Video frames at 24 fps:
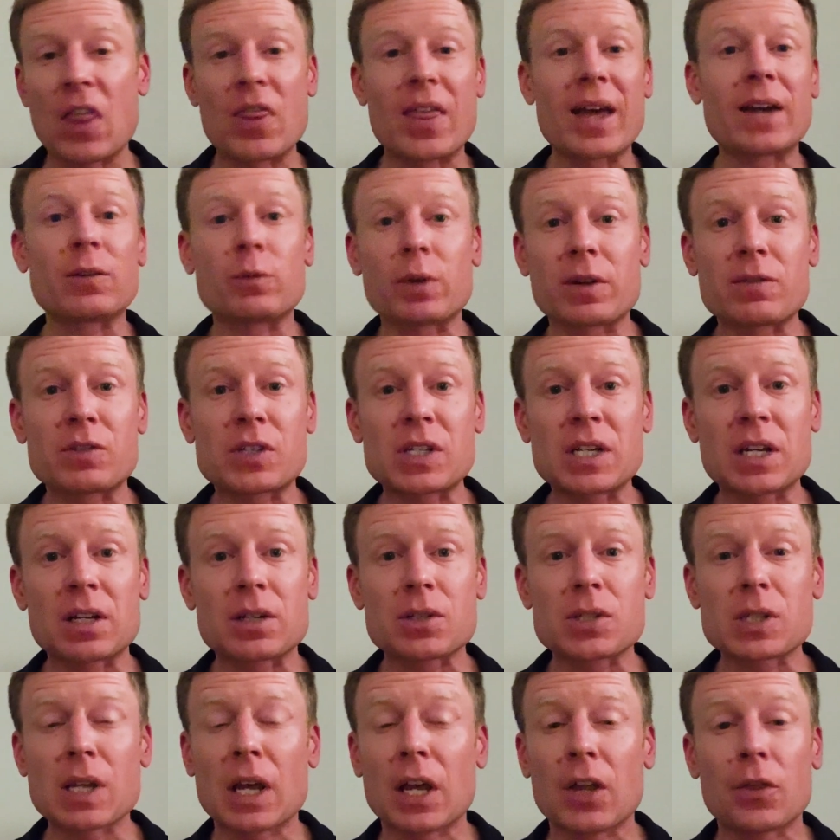Then we've seen
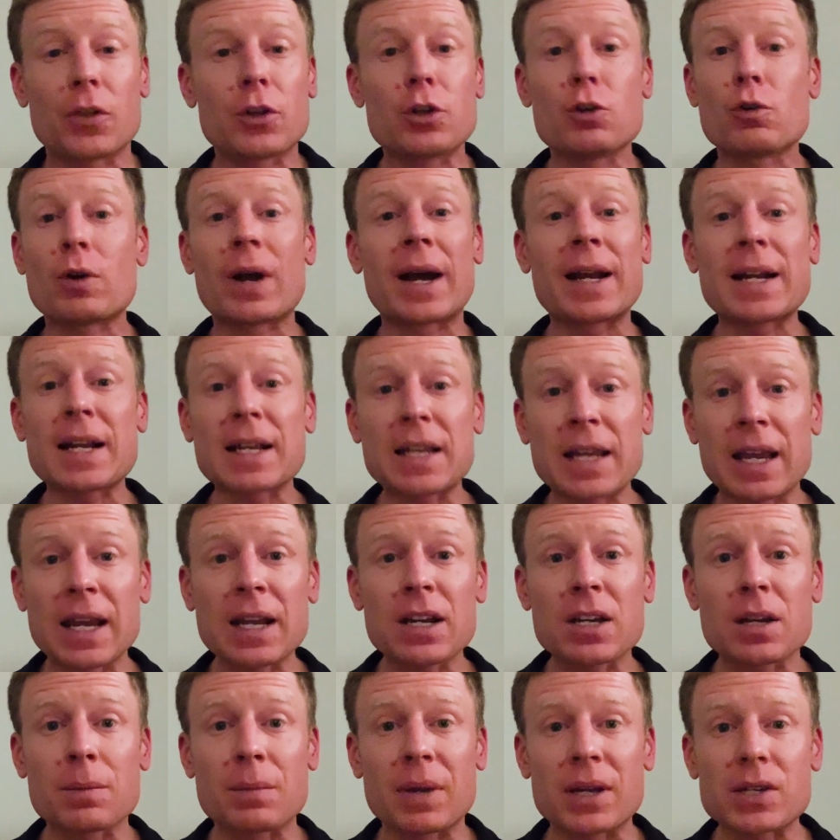as the United
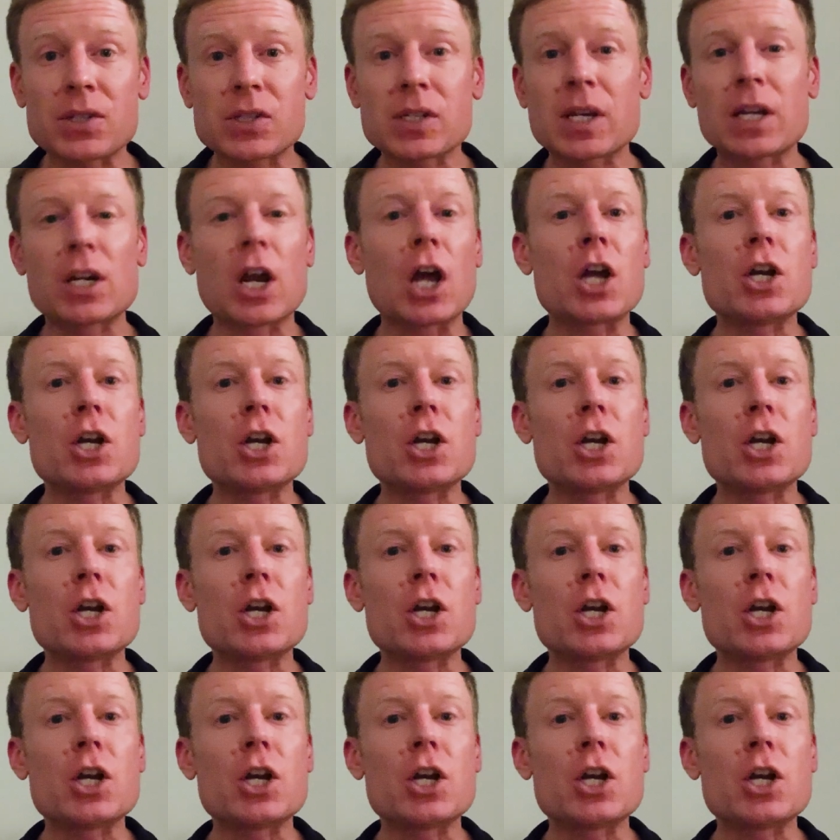Kingdom has said